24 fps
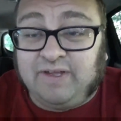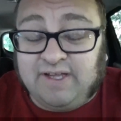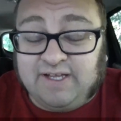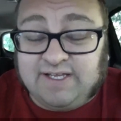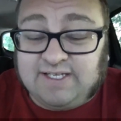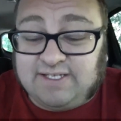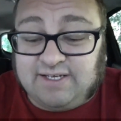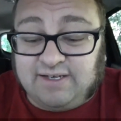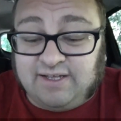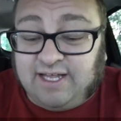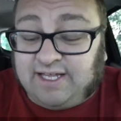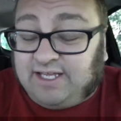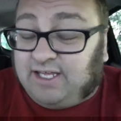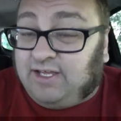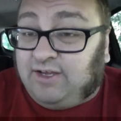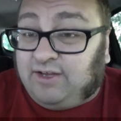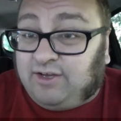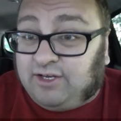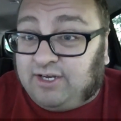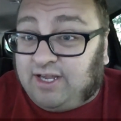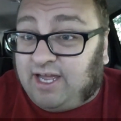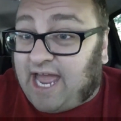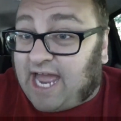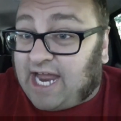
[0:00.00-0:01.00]
So like you
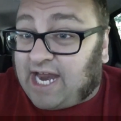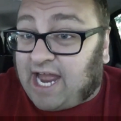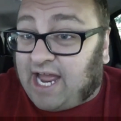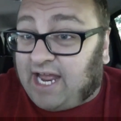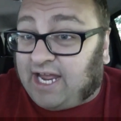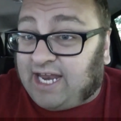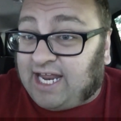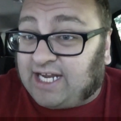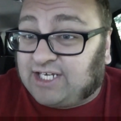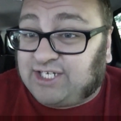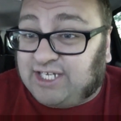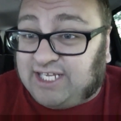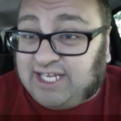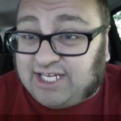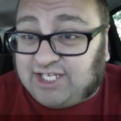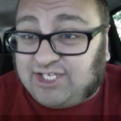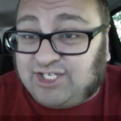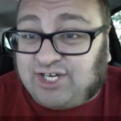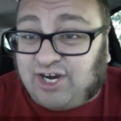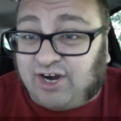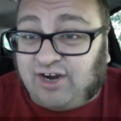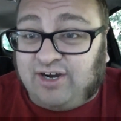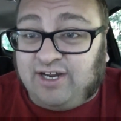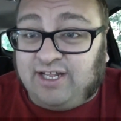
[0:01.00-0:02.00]
could, I, I could actually get it
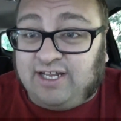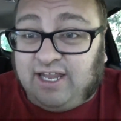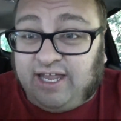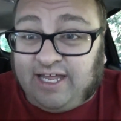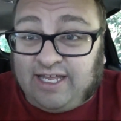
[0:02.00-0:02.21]
started.